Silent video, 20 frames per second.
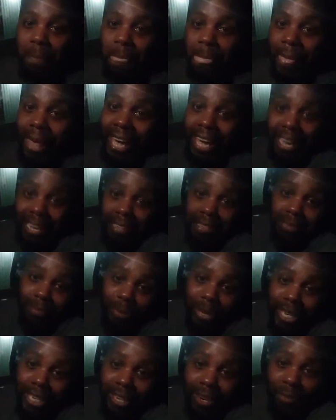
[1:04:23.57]
And
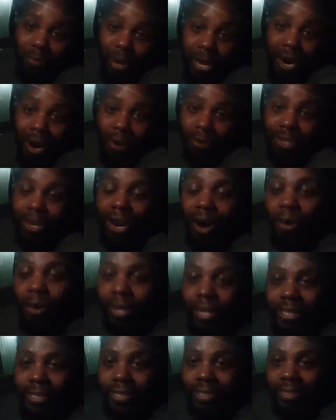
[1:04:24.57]
we don't know
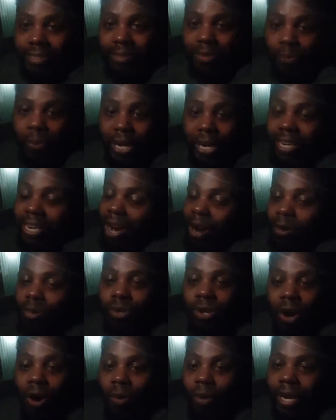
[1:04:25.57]
it. We don't
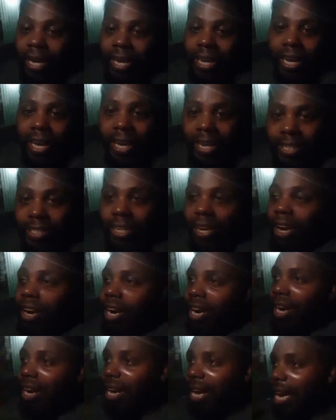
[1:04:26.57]
know it
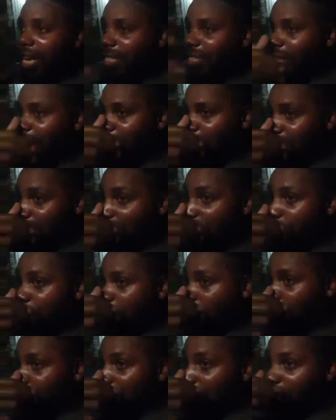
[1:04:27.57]
externally. We
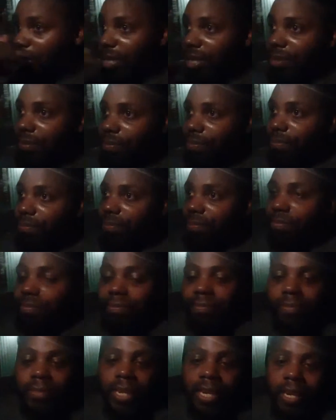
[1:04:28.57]
don't know it,
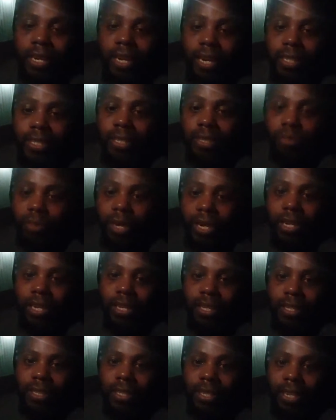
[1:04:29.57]
and that's just what it
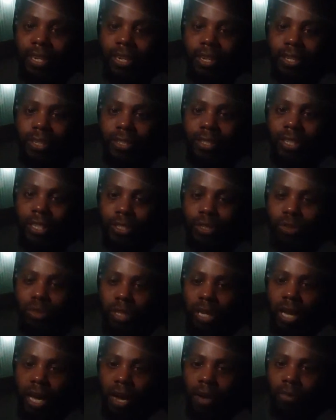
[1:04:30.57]
is. Since you
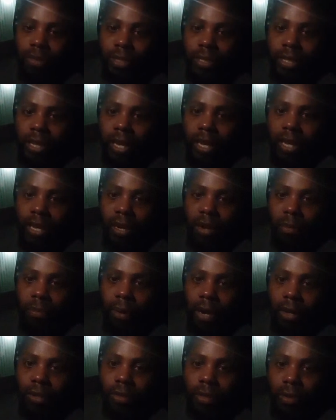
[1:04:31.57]
said, I was thinking
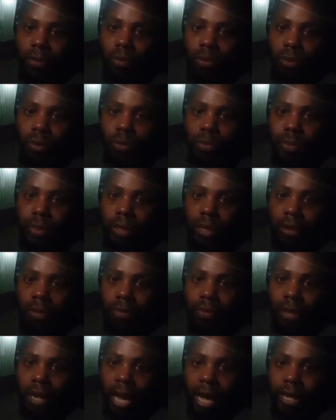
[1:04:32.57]
about the groups
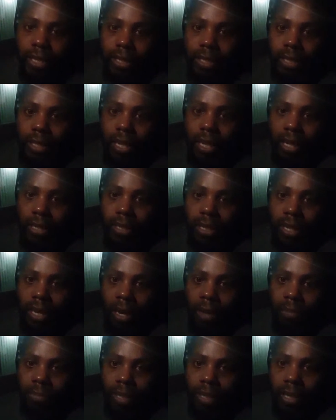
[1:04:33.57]
of lights that
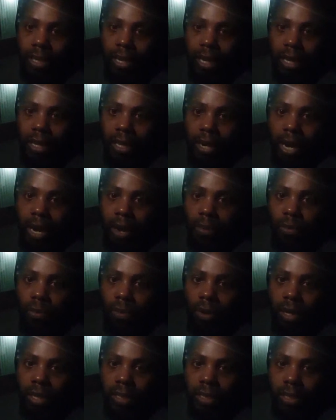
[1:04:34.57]
come together at
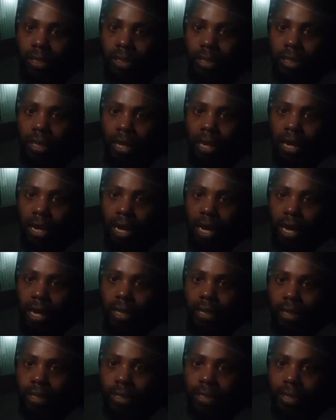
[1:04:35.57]
once. How
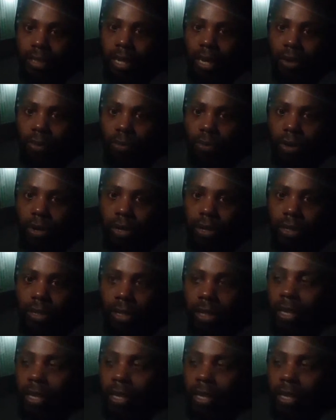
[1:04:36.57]
does that work?